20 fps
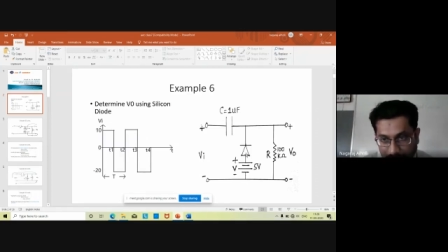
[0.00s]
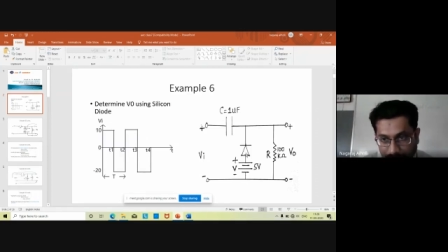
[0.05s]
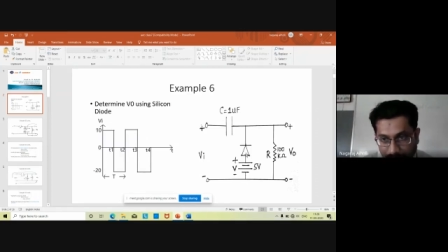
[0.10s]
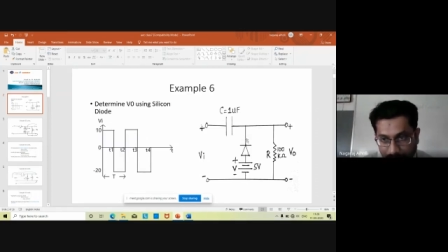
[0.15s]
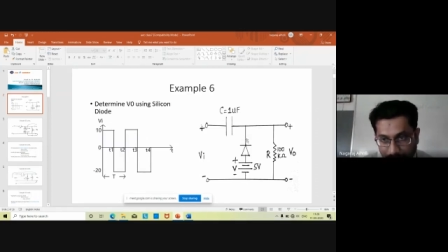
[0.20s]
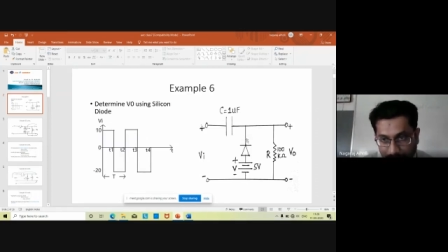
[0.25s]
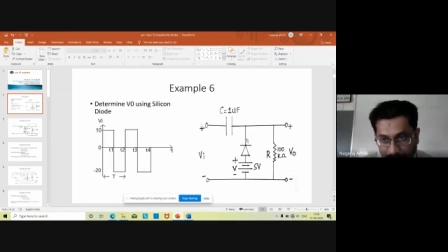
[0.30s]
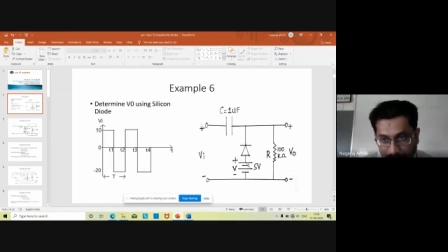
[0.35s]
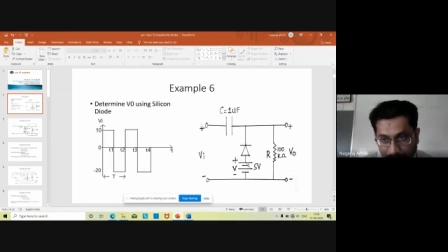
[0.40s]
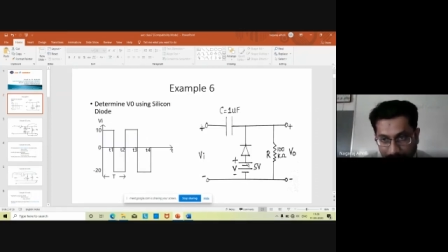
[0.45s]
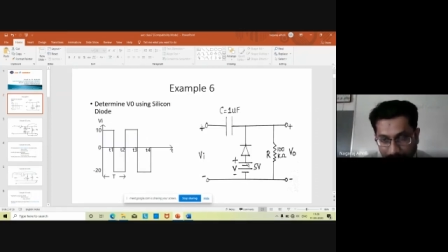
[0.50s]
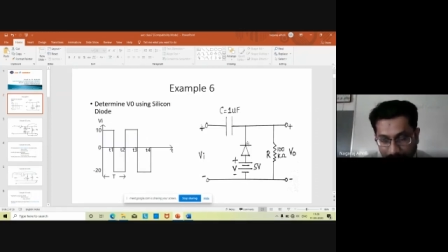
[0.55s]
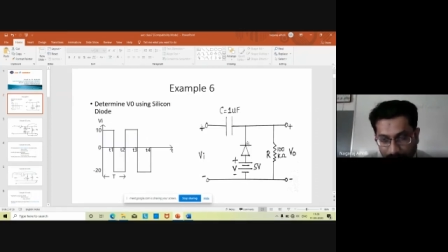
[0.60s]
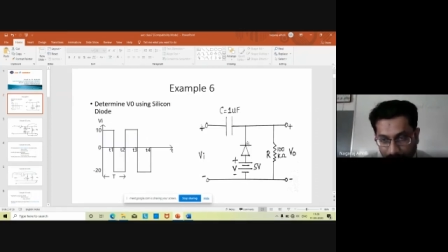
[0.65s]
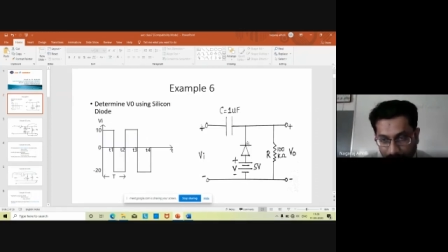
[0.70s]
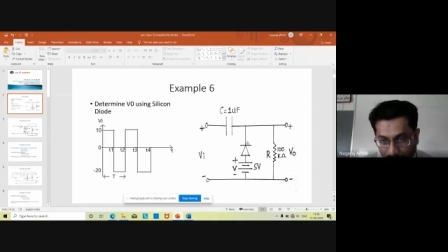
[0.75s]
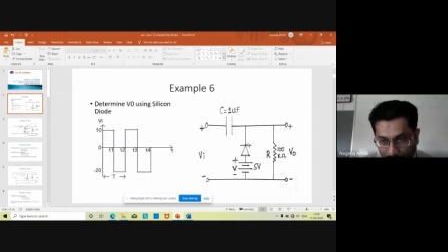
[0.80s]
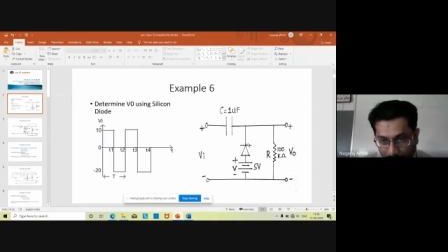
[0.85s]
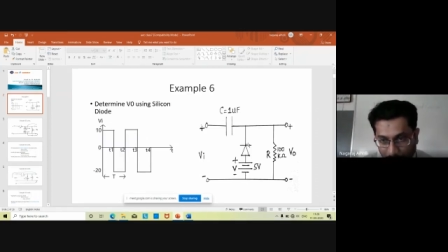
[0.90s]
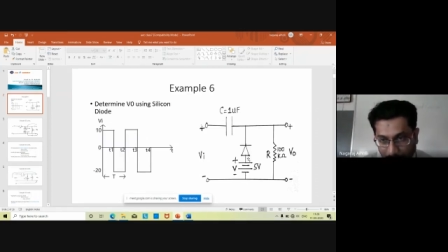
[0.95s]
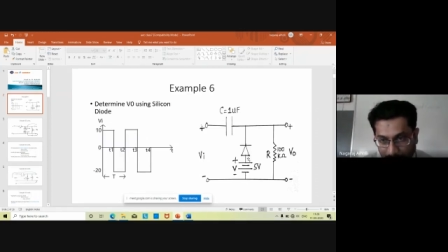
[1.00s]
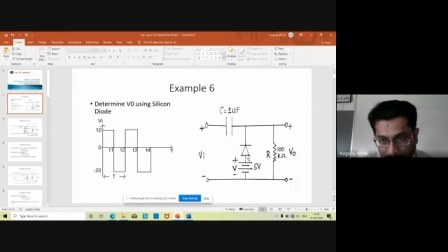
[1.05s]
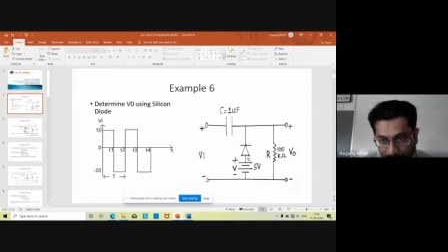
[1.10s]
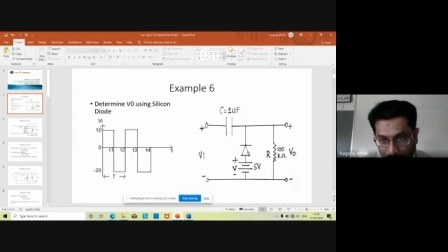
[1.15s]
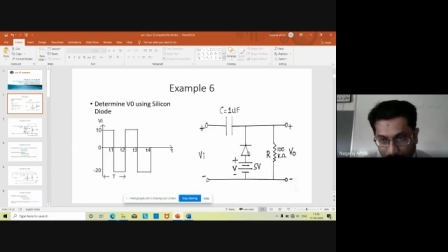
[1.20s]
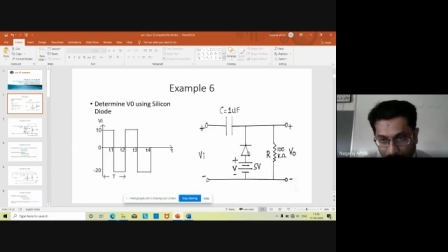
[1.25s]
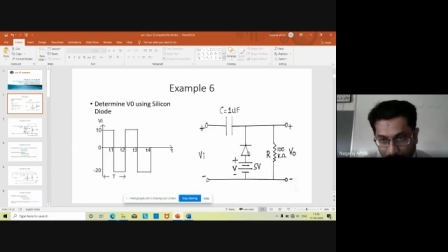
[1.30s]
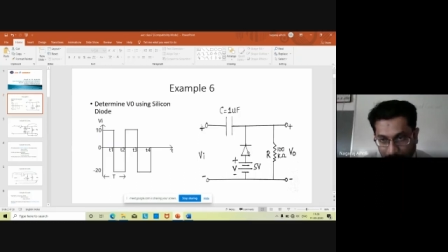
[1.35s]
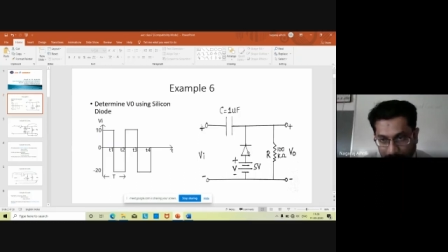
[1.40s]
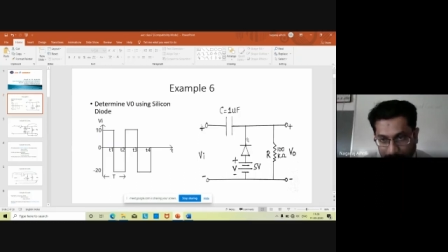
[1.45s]
This path will become
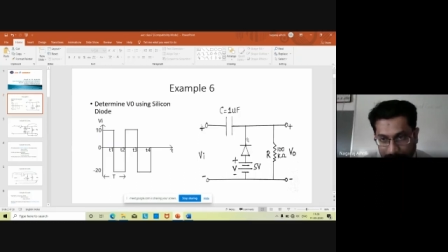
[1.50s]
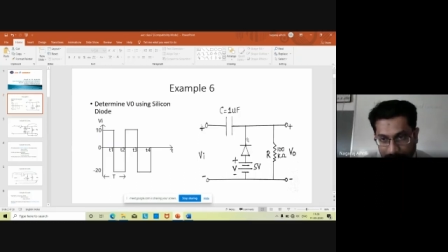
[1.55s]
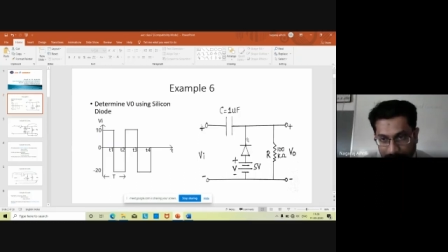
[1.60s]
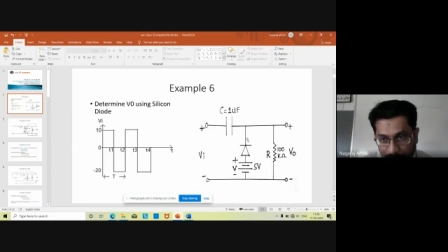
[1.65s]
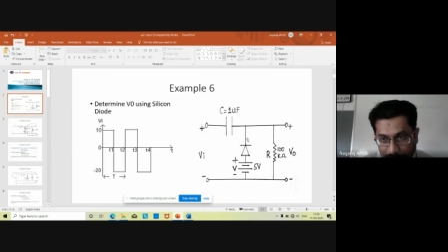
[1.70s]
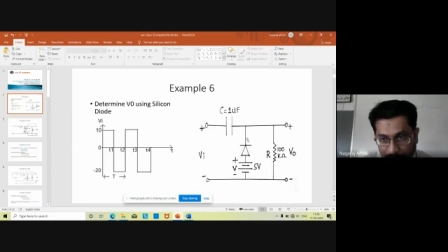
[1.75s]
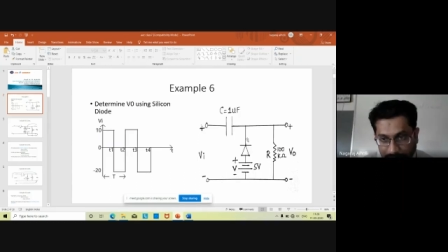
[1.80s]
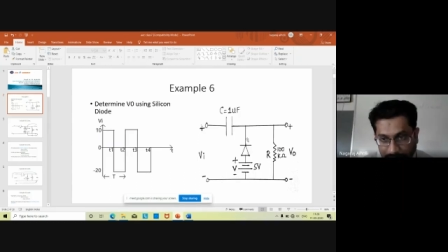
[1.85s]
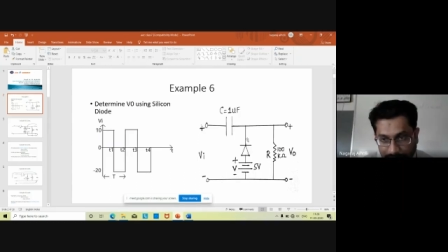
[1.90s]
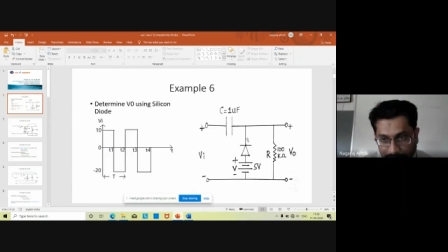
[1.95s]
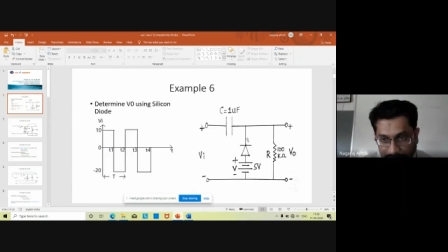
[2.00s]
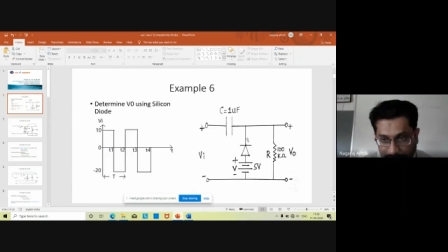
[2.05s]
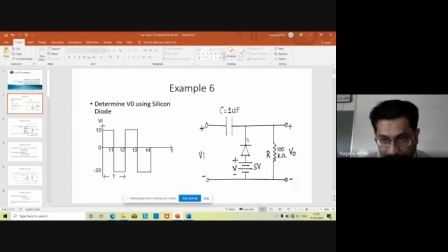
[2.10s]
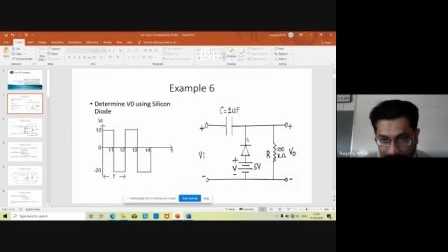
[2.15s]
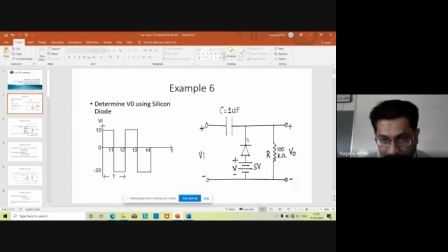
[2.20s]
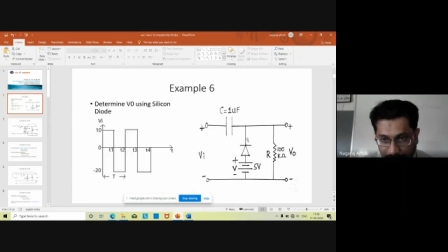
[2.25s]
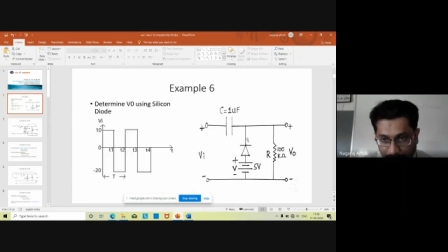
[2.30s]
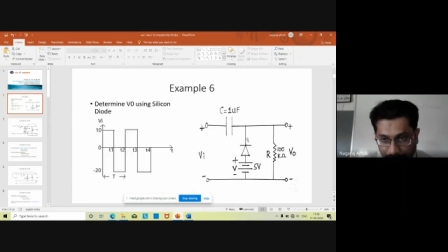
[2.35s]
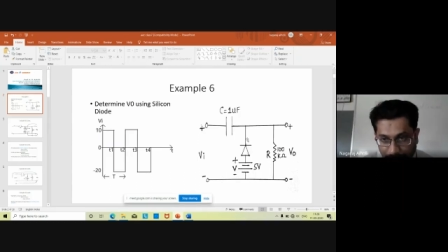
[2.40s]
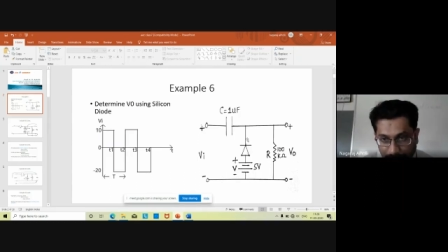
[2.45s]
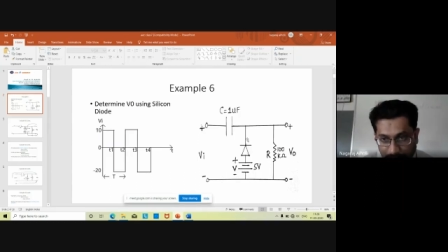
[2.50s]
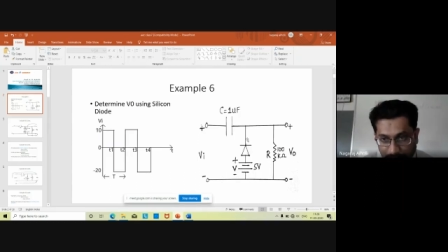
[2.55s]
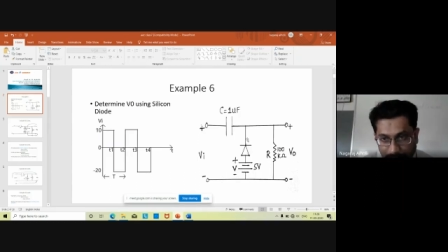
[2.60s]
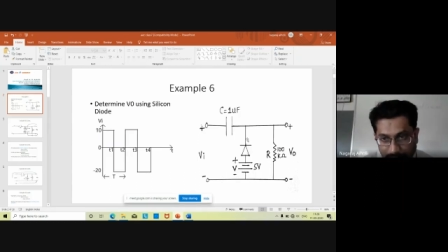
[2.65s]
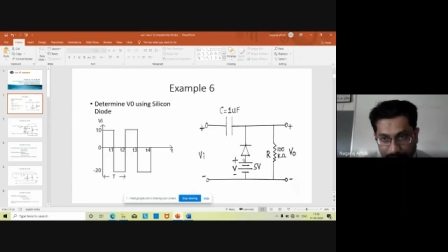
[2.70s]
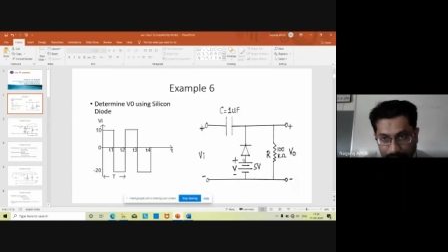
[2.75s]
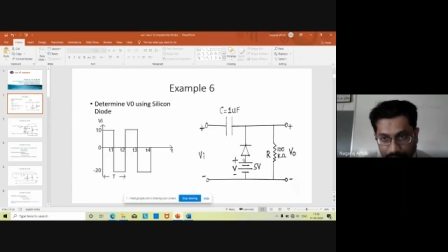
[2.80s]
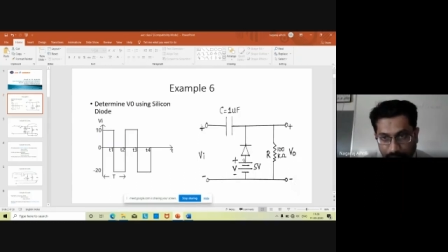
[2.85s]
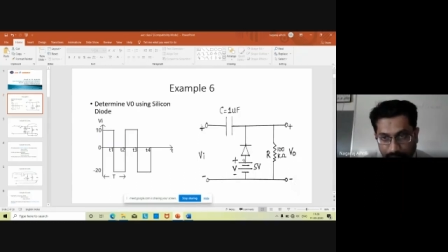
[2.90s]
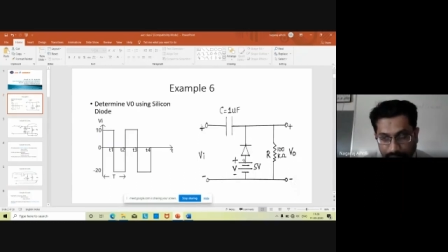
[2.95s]
open, open circuited
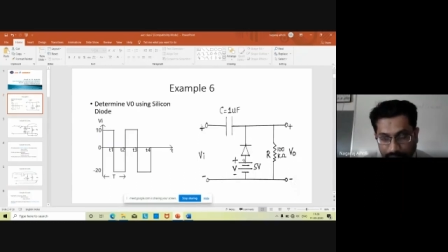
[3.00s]
condition.